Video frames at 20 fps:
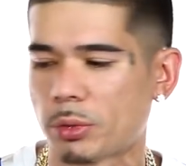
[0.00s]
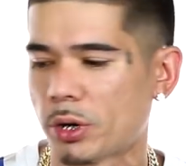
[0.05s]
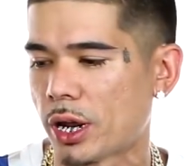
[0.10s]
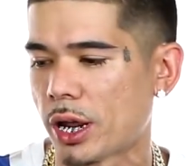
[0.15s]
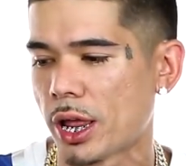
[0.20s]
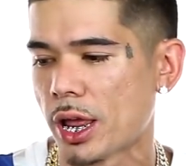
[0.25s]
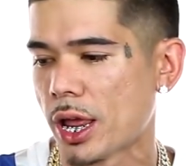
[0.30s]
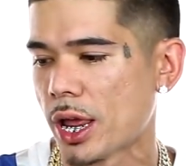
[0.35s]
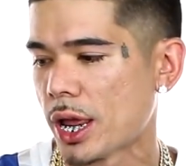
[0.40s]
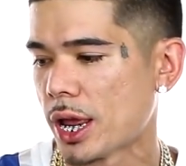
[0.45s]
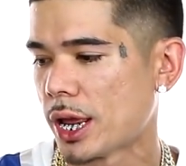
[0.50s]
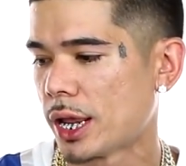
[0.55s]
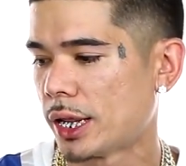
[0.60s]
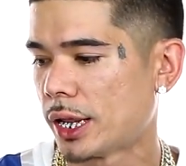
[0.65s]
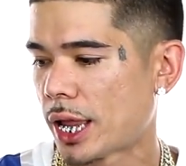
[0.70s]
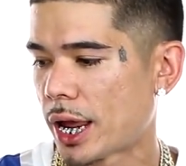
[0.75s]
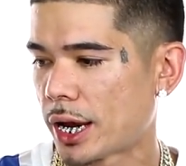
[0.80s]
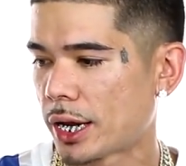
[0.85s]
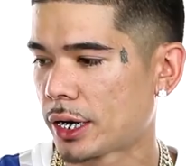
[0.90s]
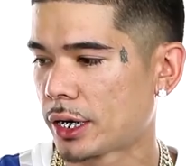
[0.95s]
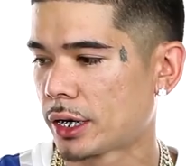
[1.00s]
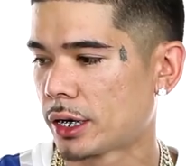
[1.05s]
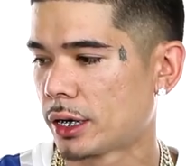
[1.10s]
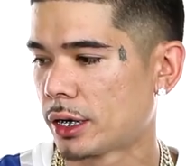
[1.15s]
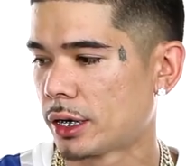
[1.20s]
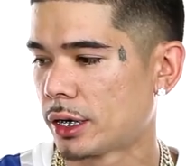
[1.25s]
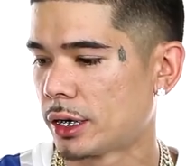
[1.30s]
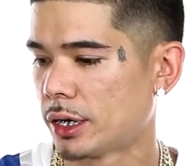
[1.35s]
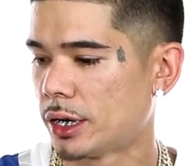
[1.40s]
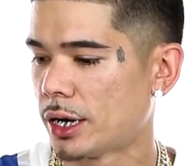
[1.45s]
But, like,
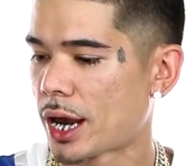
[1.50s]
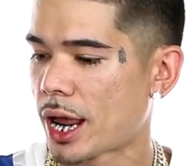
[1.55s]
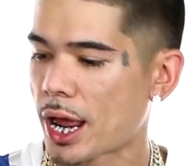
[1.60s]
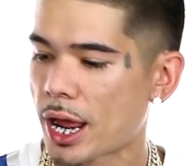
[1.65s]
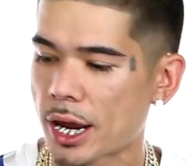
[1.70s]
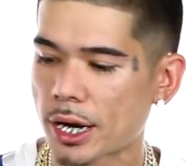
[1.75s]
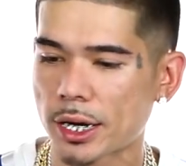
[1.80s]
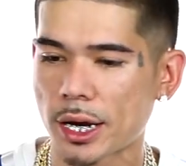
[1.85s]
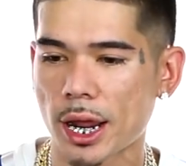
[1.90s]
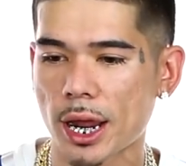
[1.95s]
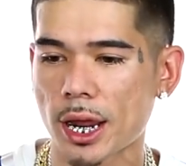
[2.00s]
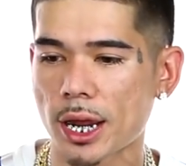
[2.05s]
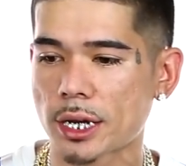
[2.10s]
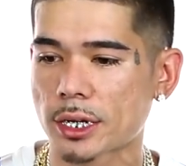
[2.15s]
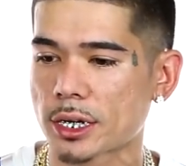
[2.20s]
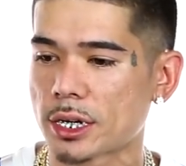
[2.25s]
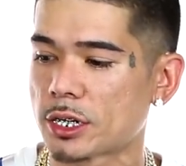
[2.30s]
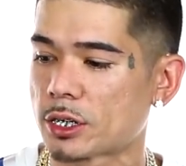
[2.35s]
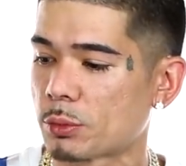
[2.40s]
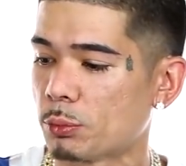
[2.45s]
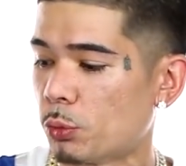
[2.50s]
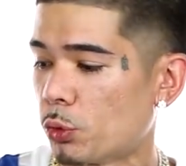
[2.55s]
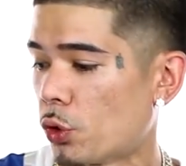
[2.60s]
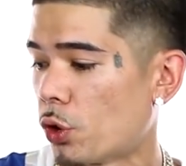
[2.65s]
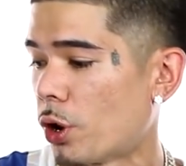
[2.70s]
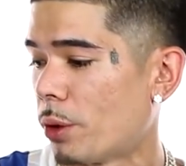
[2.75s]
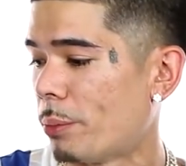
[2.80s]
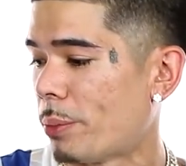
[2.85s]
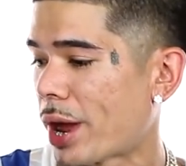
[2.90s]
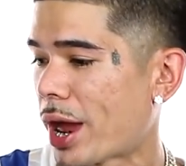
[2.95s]
nowadays, it's
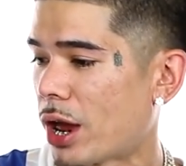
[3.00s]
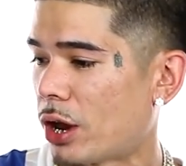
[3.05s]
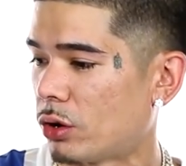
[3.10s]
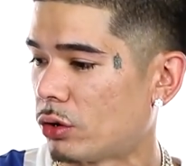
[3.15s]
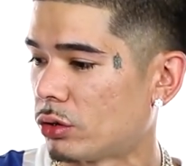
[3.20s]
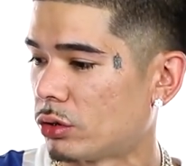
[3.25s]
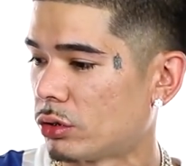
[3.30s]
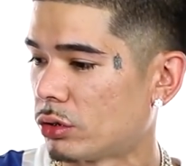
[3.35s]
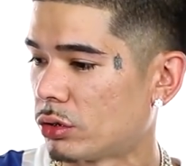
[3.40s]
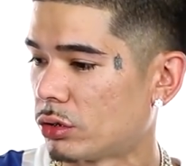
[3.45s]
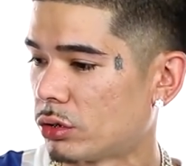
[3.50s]
more about